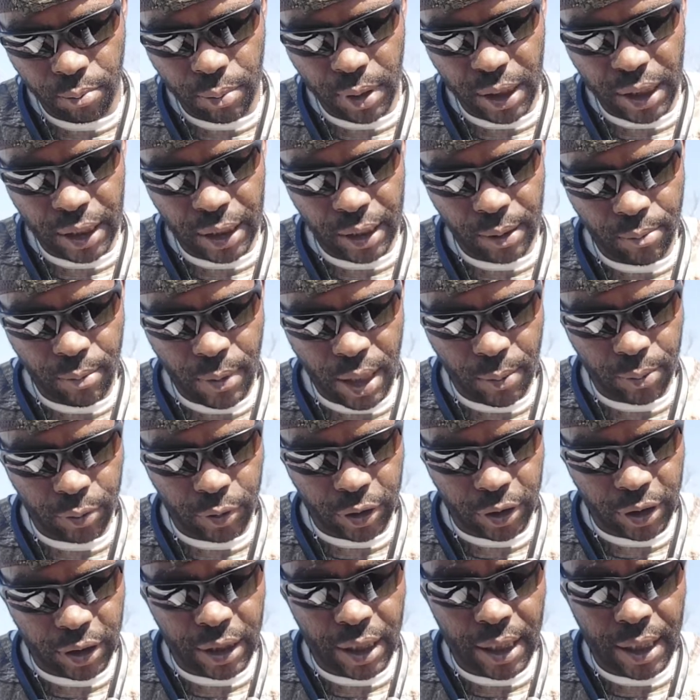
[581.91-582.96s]
bend him up
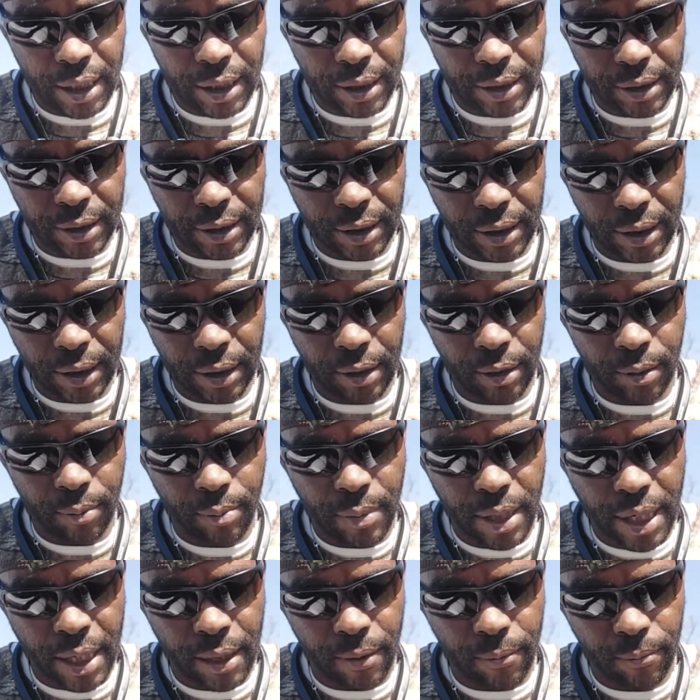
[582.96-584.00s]
just a little
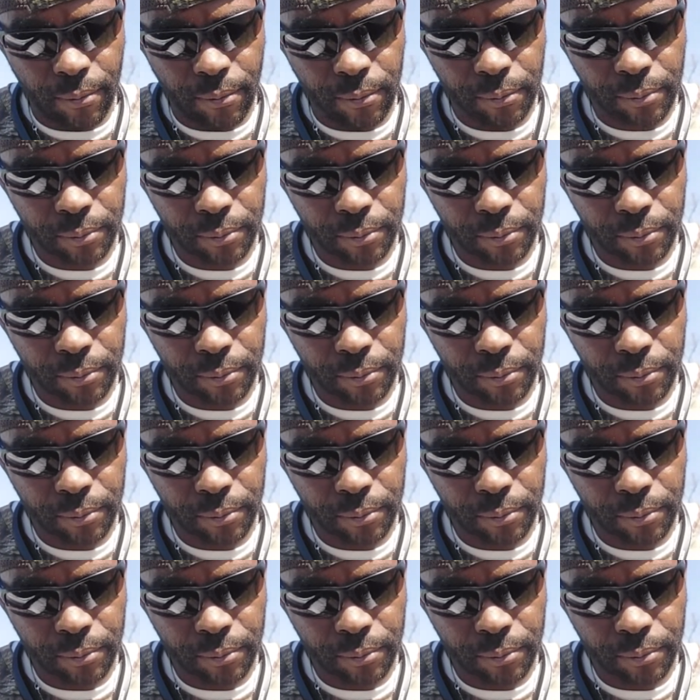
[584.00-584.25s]
bit,